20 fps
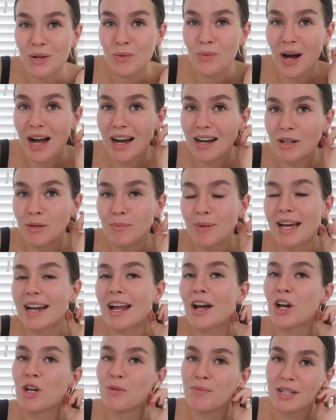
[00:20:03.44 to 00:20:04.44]
a while, but
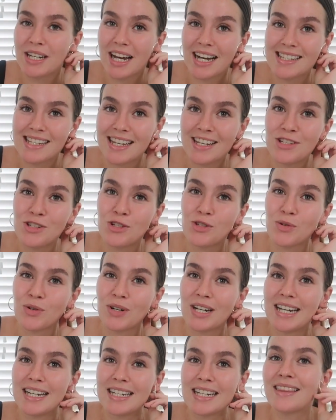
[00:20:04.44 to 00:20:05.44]
I hope you guys
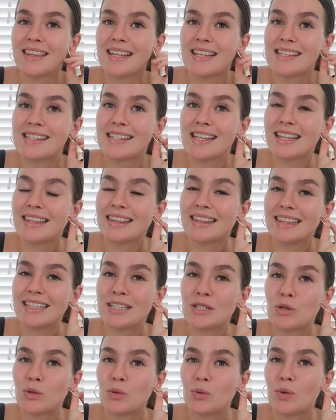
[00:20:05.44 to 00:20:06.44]
enjoyed this
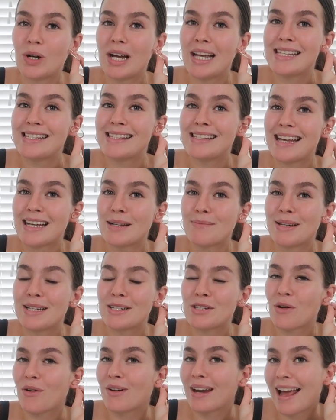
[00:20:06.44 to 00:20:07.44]
little
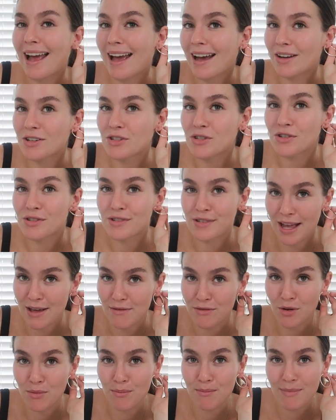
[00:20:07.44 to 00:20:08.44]
segment on how to save your